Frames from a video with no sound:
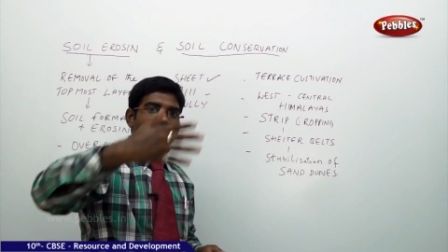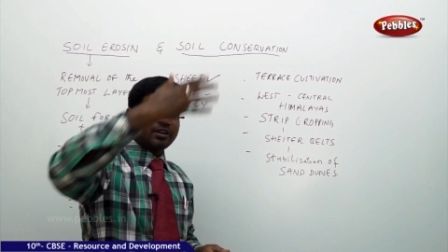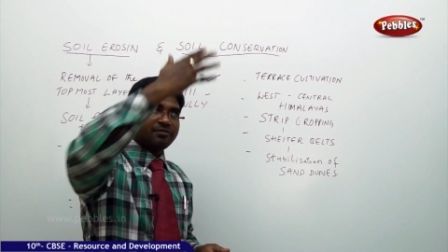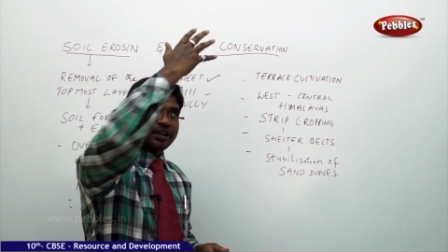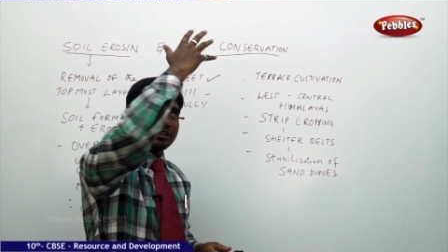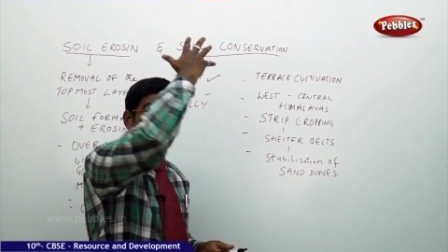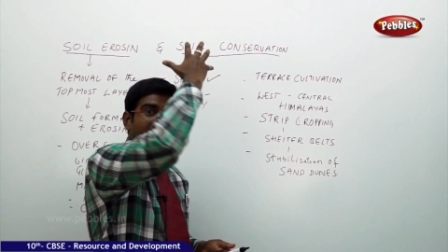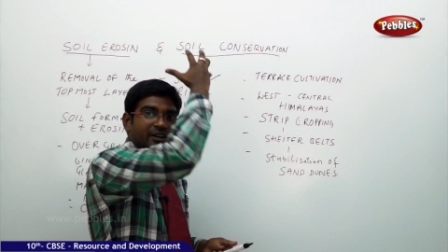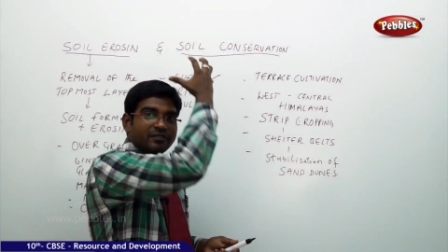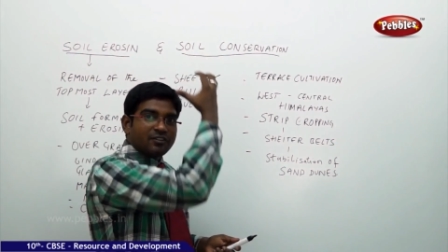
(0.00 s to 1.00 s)
from where the
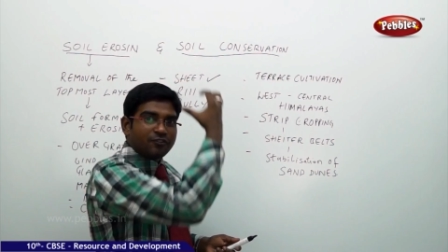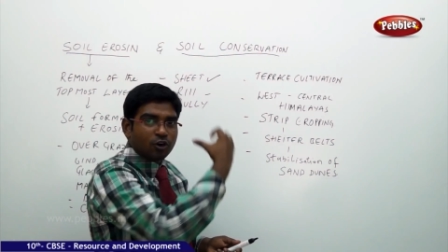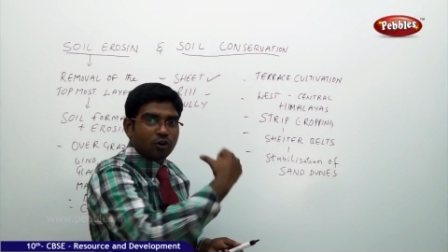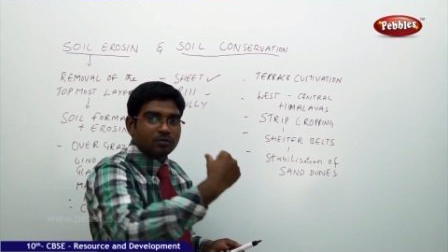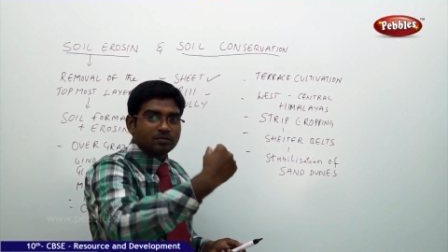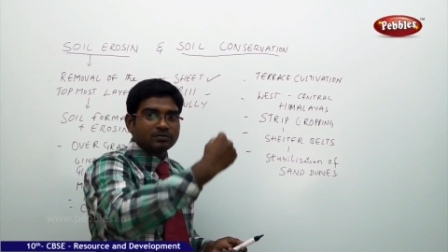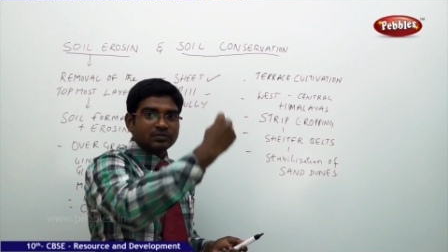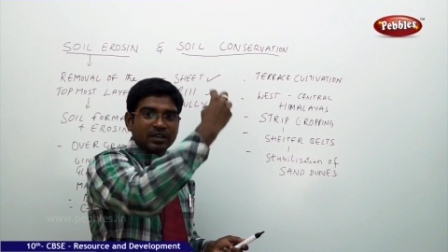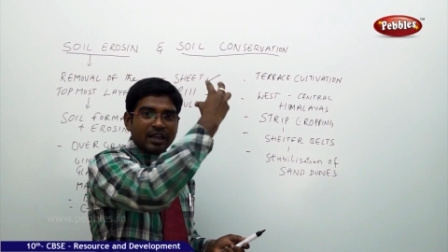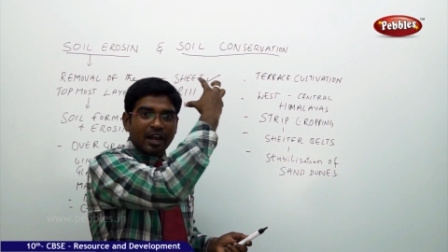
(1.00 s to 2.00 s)
water will flow
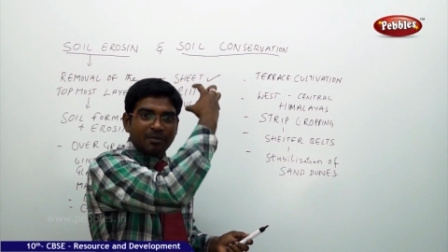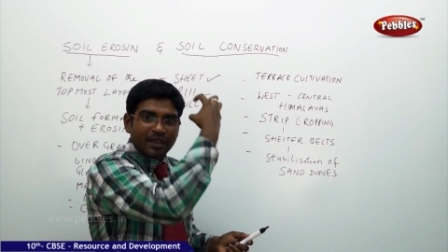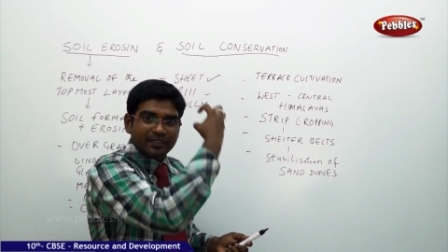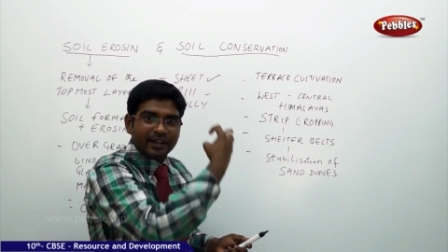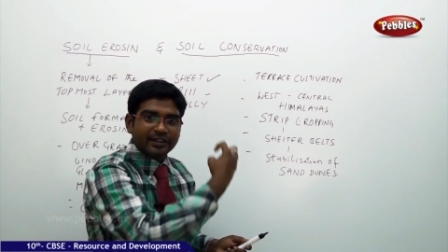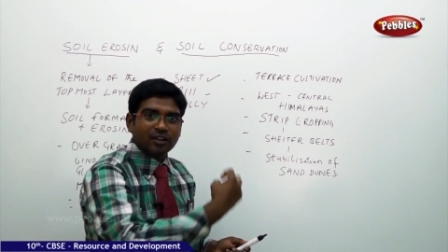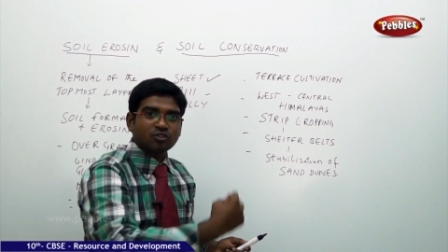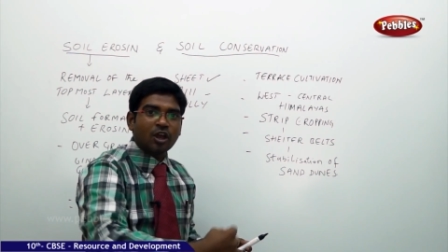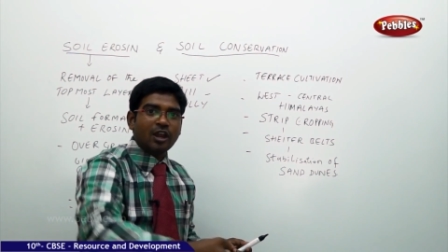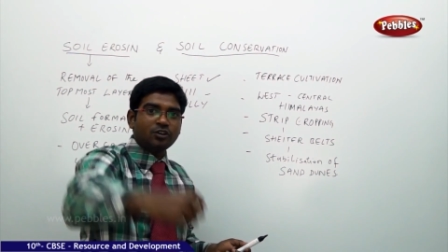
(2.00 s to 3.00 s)
and make the entire
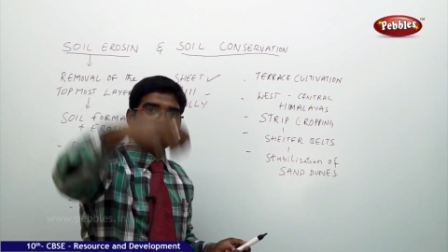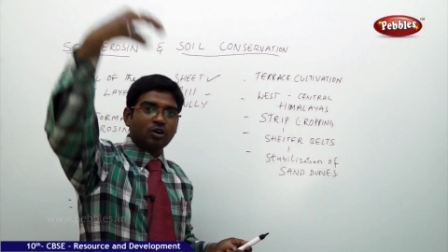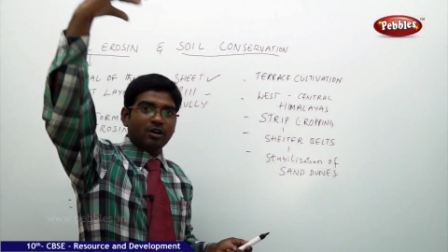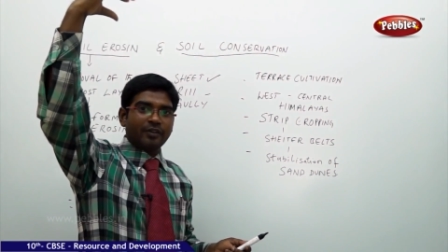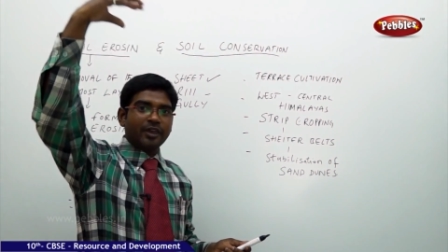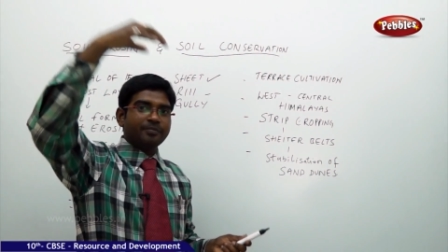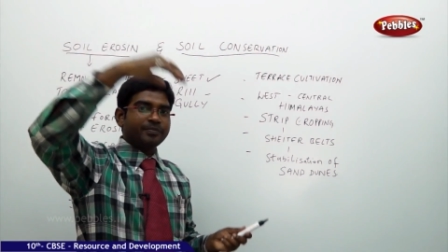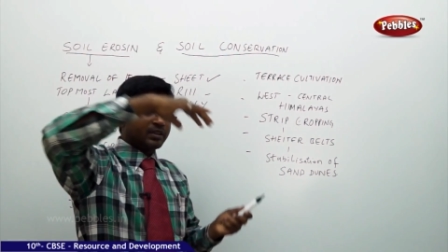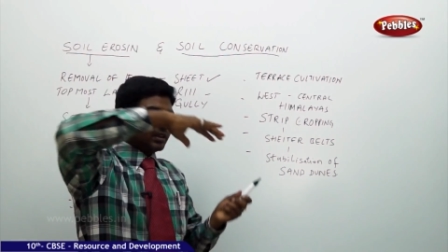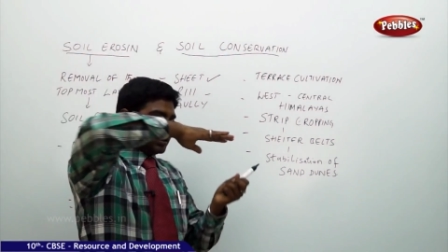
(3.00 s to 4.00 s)
soil to go away,
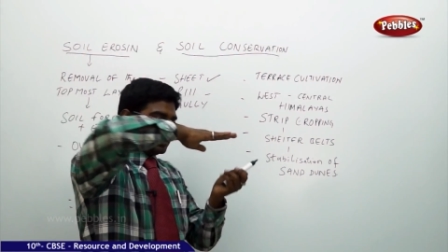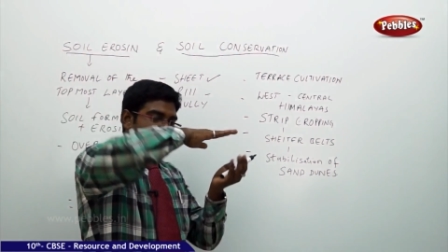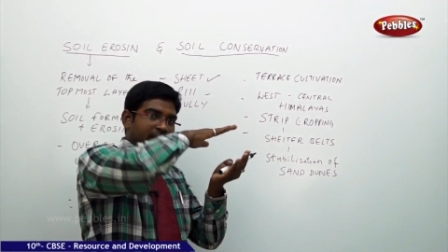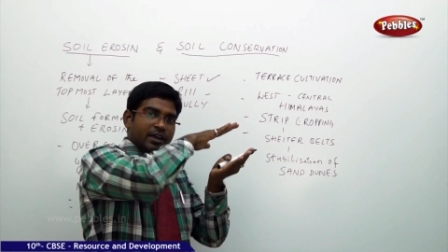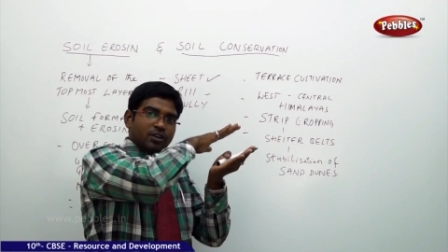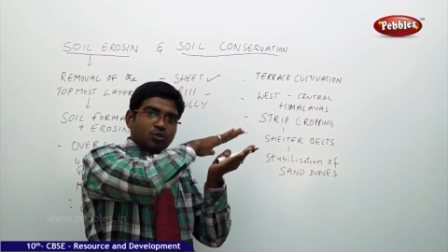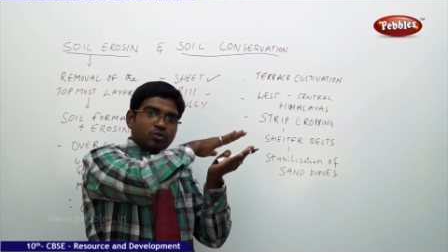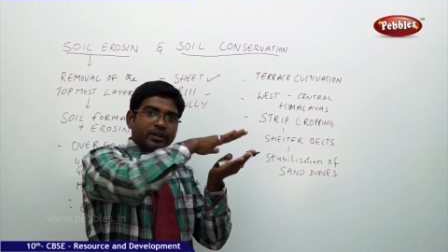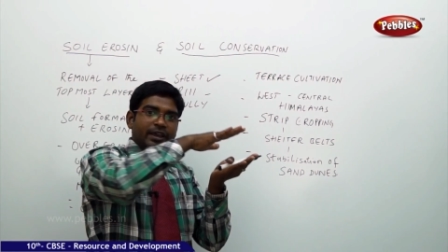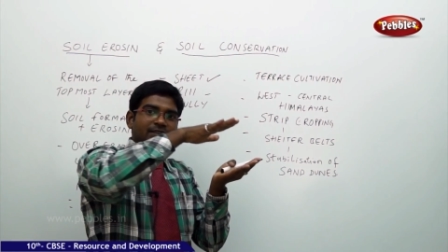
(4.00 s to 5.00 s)
there
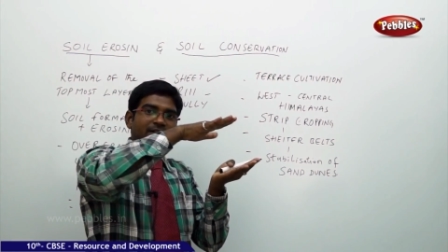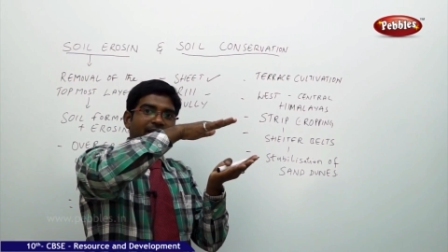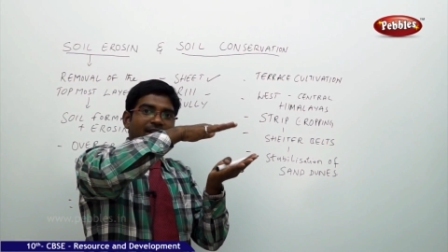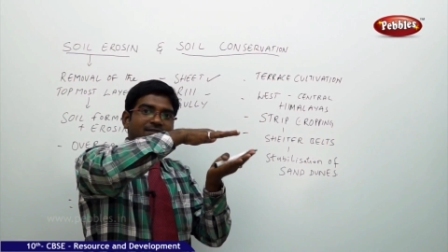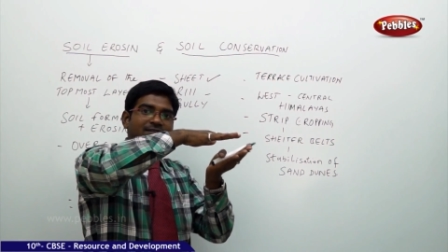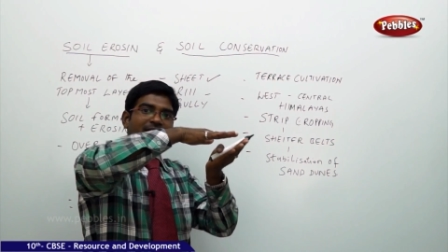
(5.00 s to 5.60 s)
you take the terrace